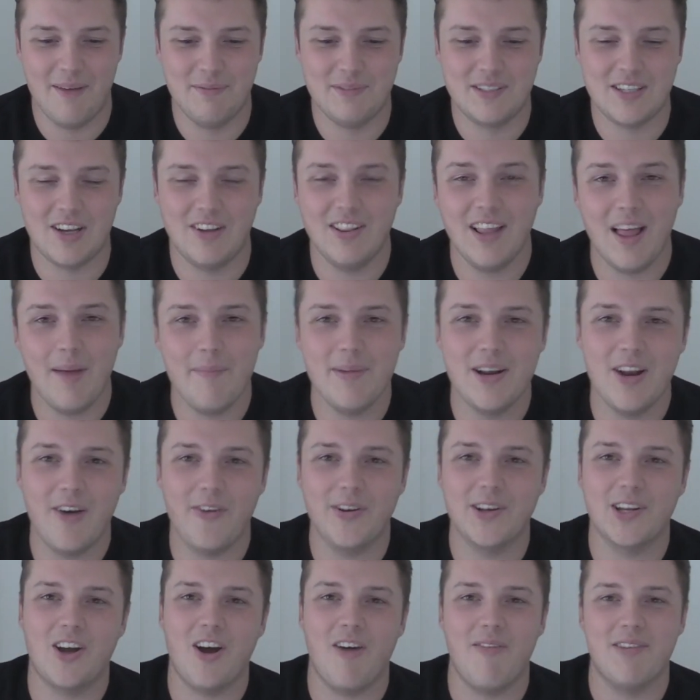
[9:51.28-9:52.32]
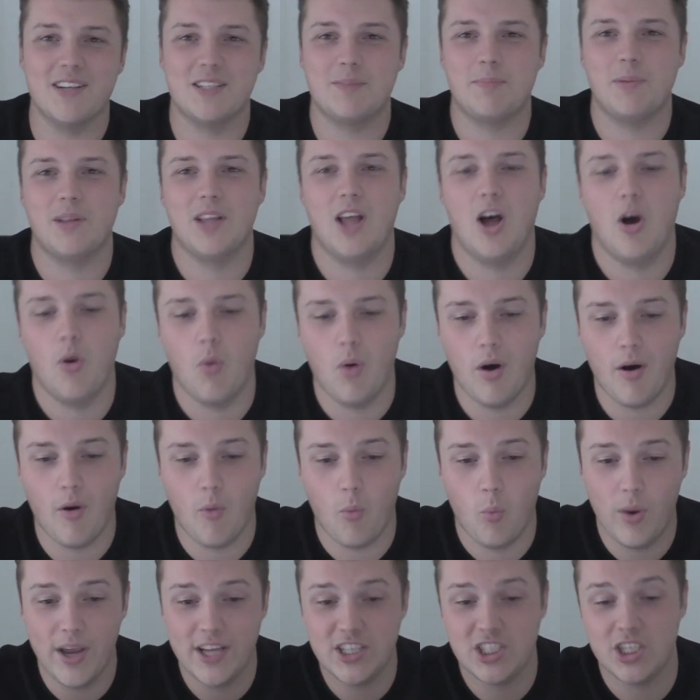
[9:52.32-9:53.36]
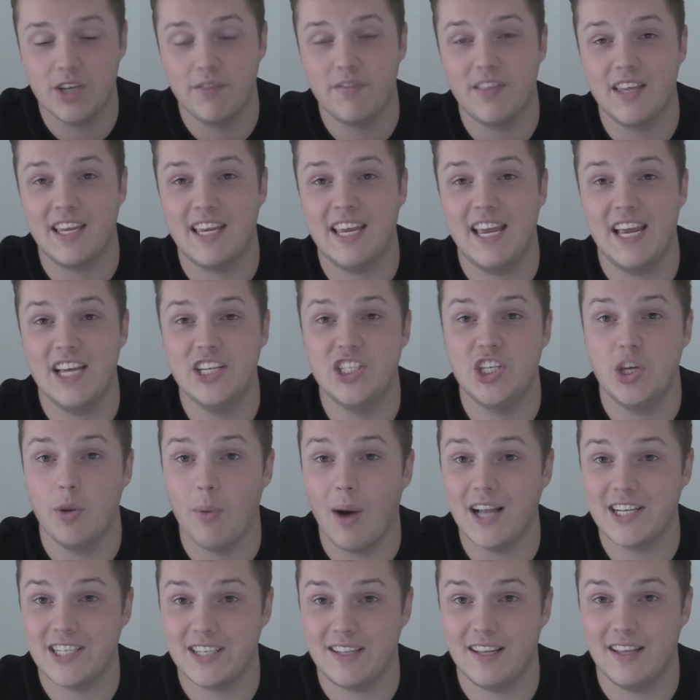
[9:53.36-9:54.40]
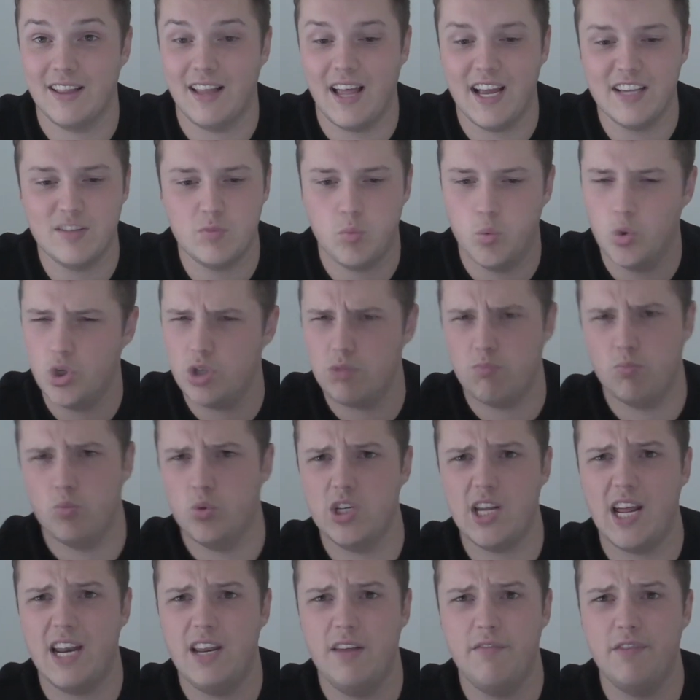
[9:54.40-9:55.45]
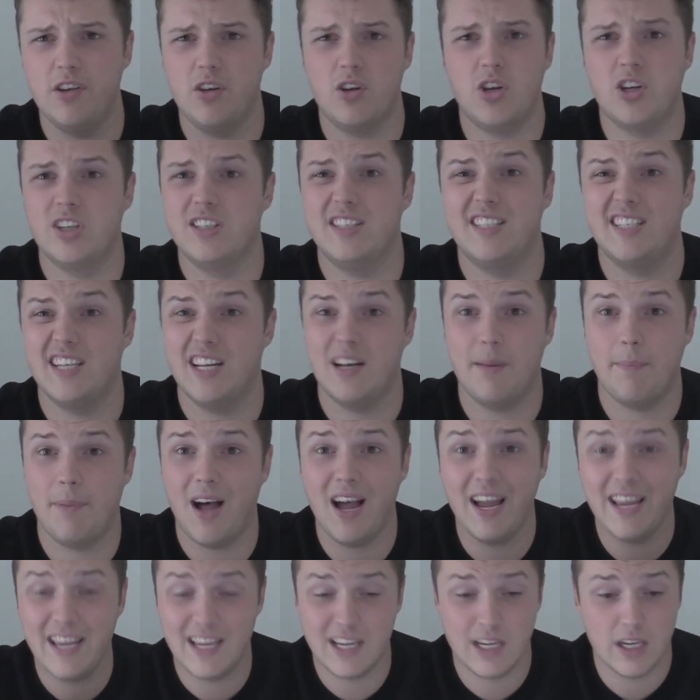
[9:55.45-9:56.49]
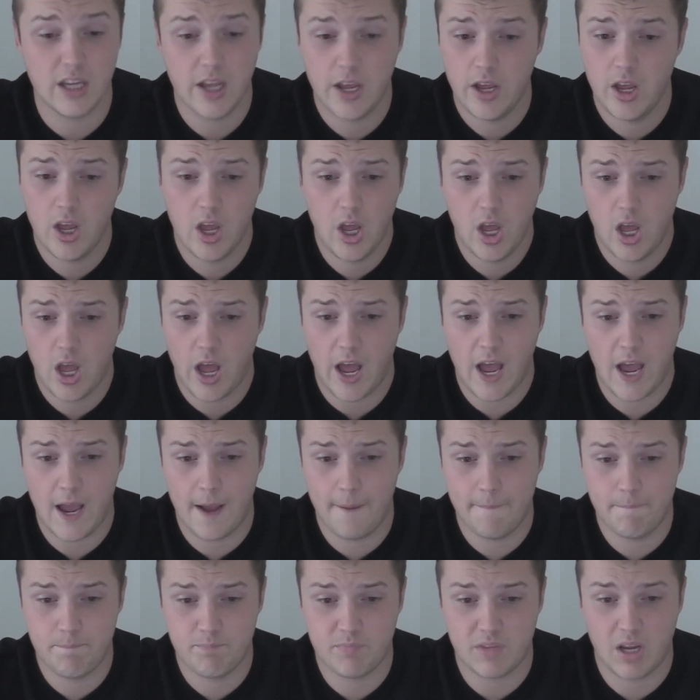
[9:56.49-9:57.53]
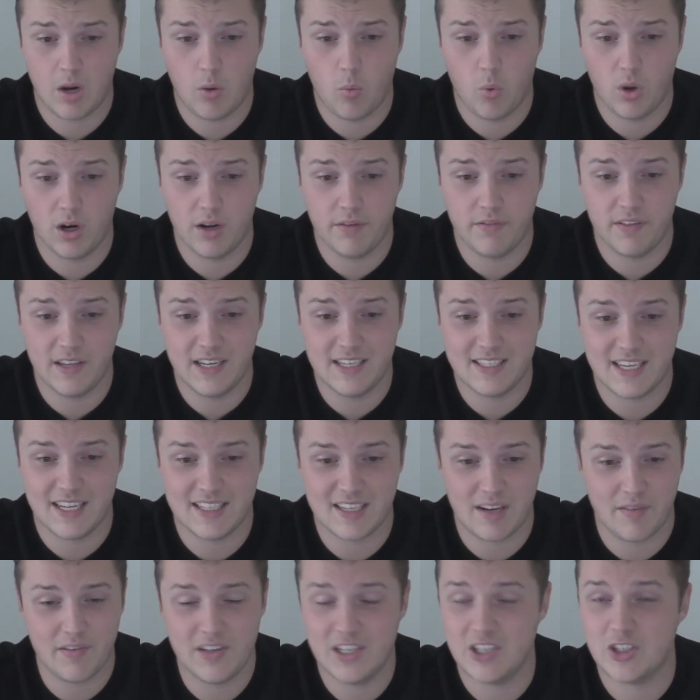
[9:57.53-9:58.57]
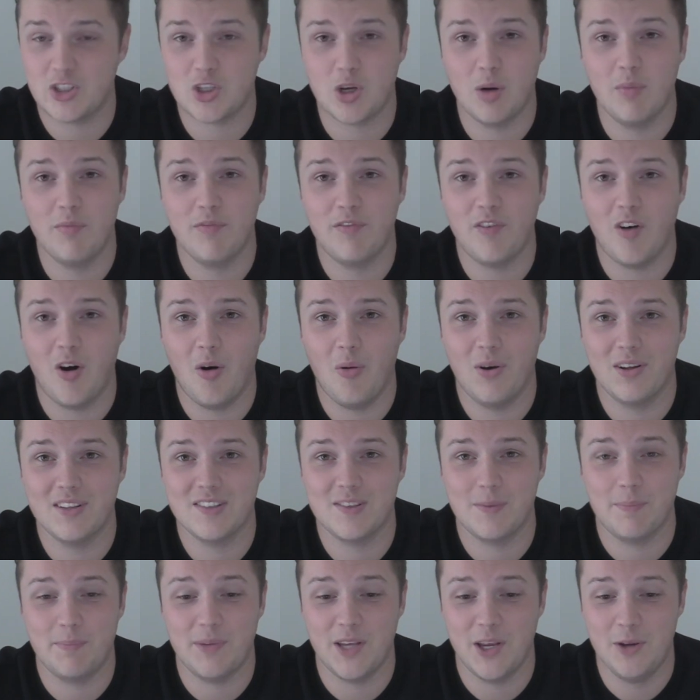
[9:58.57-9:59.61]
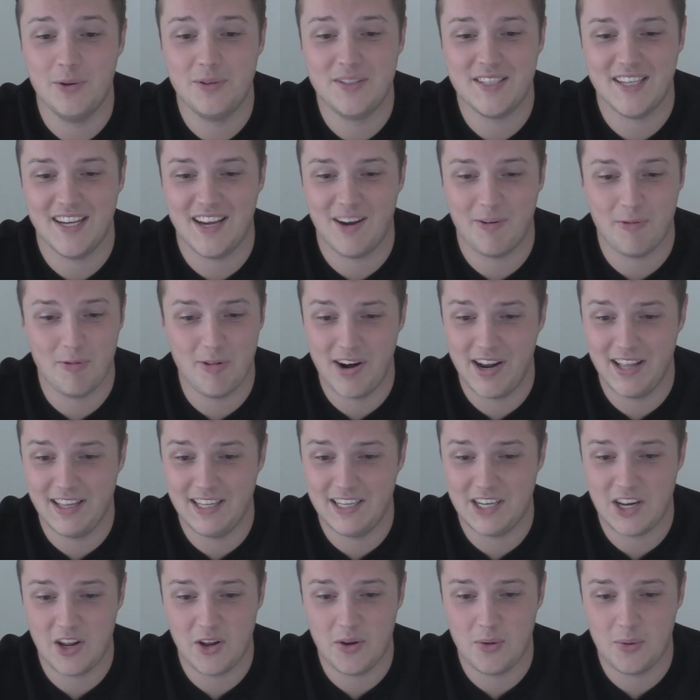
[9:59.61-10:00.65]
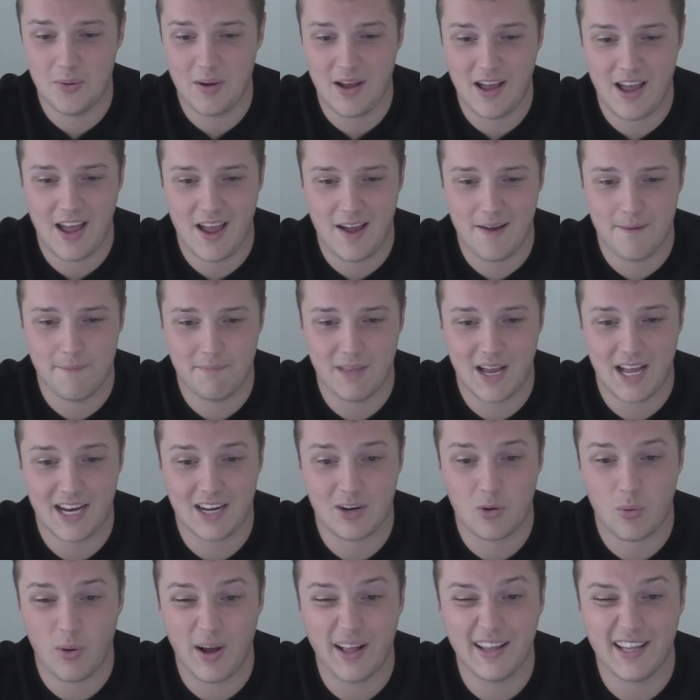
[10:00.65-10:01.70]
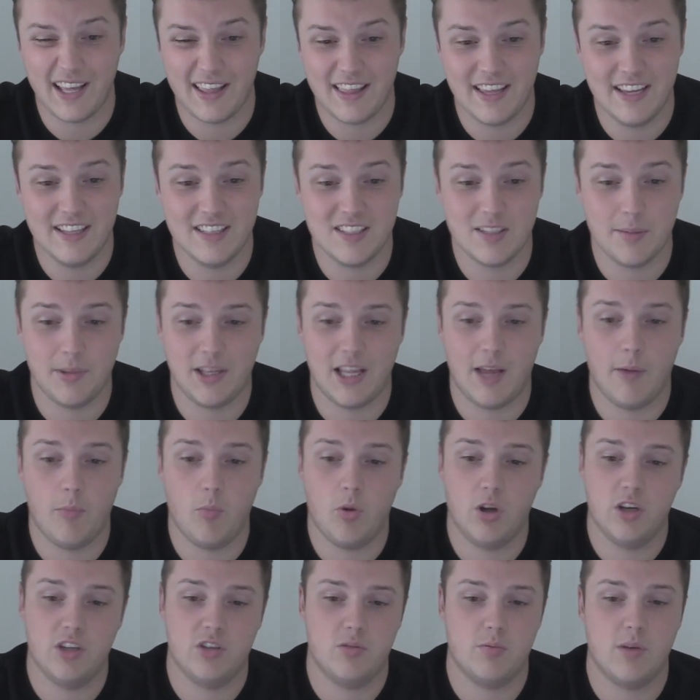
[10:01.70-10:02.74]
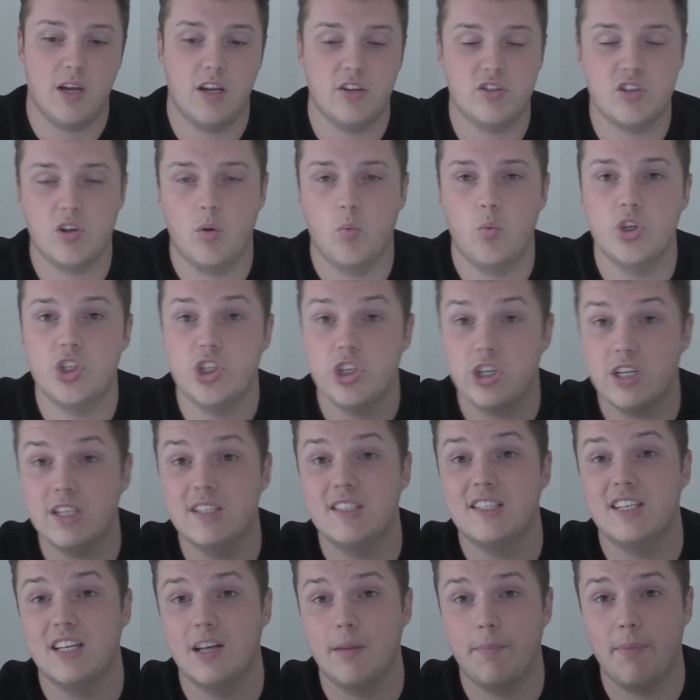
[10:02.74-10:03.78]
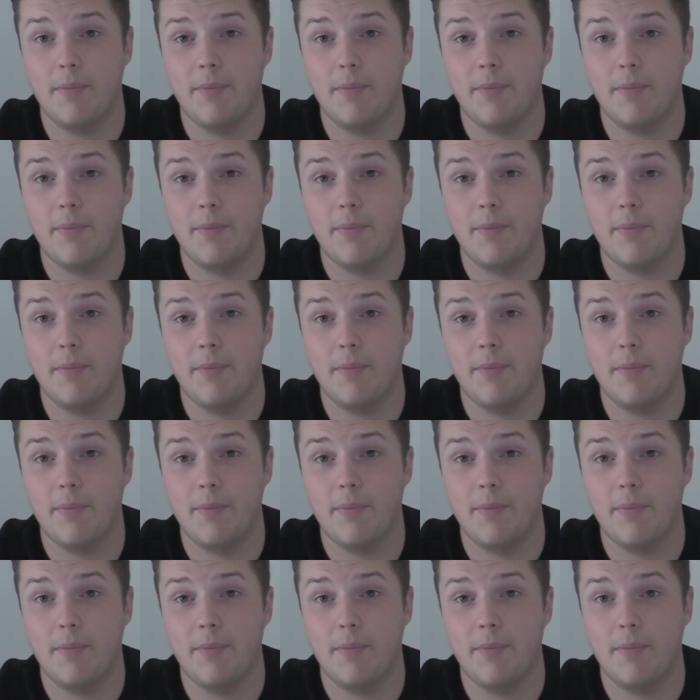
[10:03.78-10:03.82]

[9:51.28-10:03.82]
So let me know in the comments below which of the kits you actually liked. Would any of you consider buying one of these kits. I think the Scunthorpe one's a beauty, I really do, and I quite like the Inter Milan one as well. So would you consider